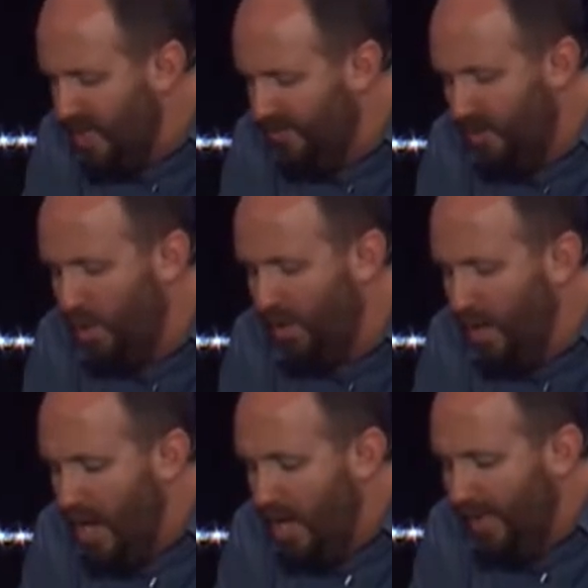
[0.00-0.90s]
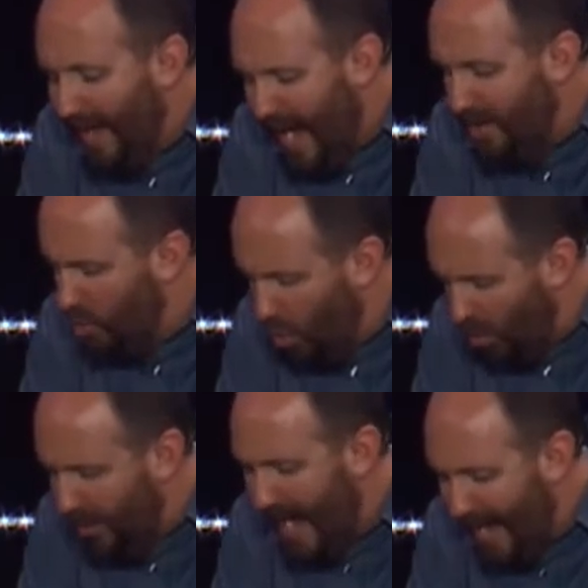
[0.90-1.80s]
Therefore, God,
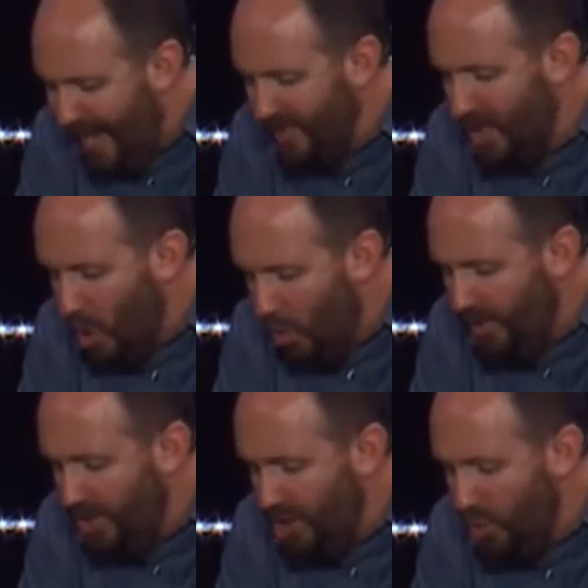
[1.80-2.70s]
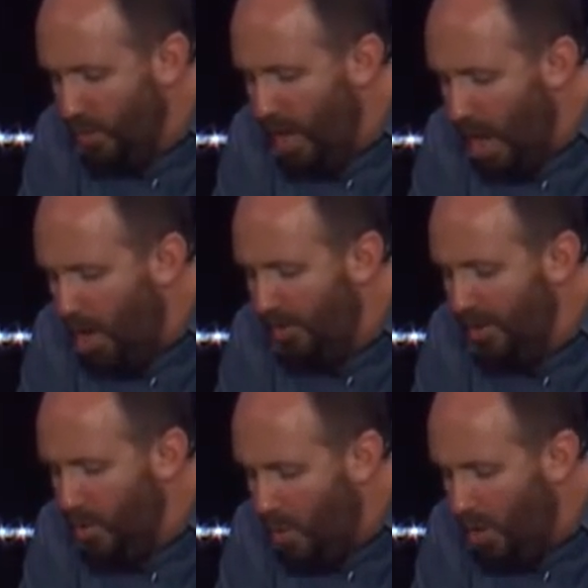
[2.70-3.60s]
your God, has anointed you with all
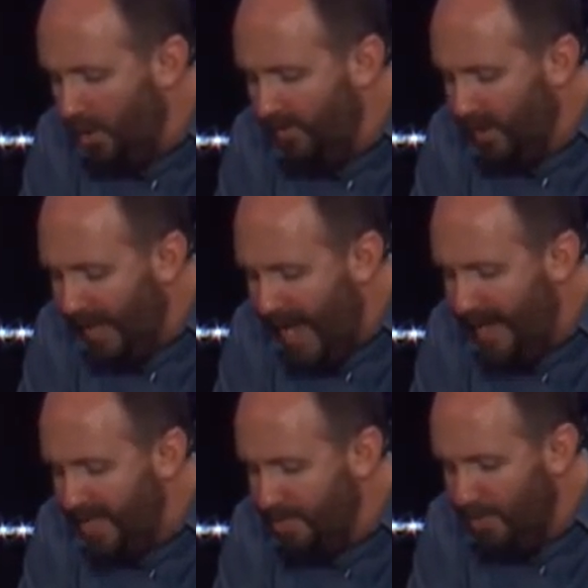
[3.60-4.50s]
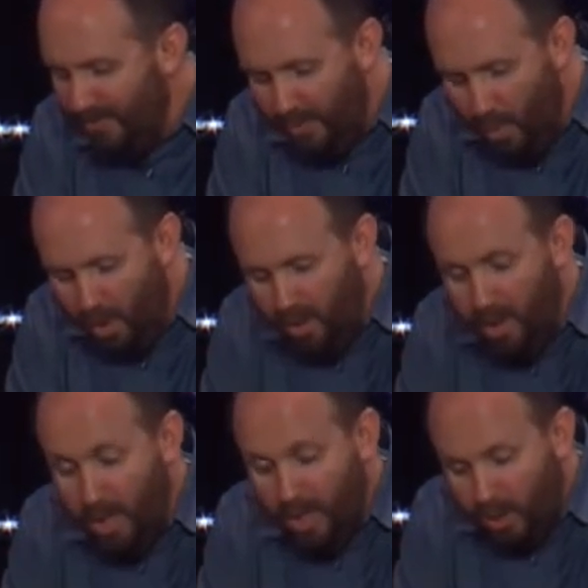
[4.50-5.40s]
the oil of gladness
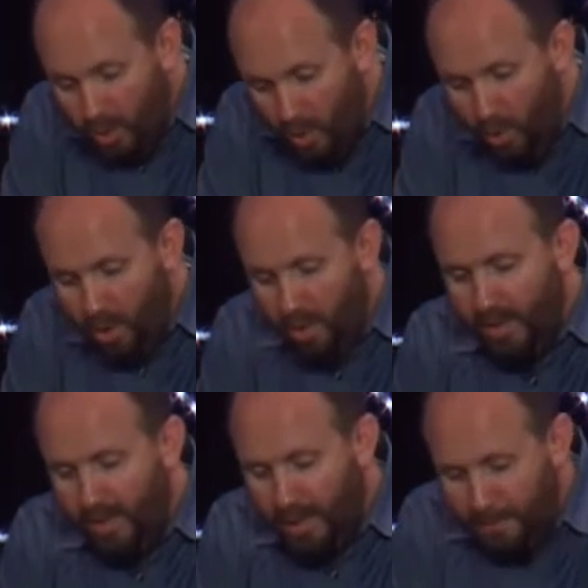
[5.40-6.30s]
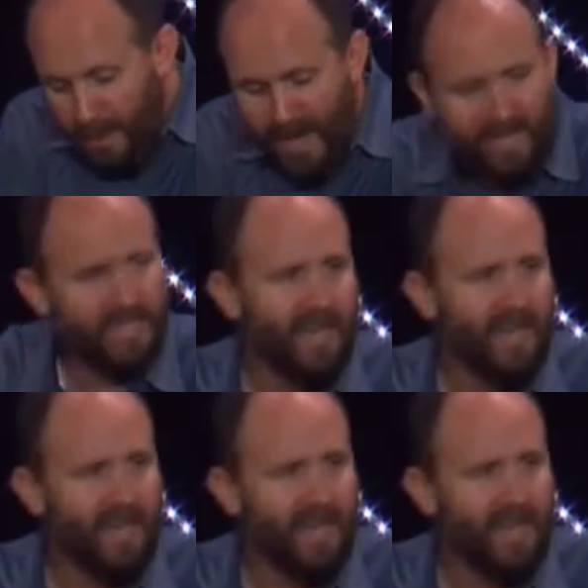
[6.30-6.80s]
before your companions.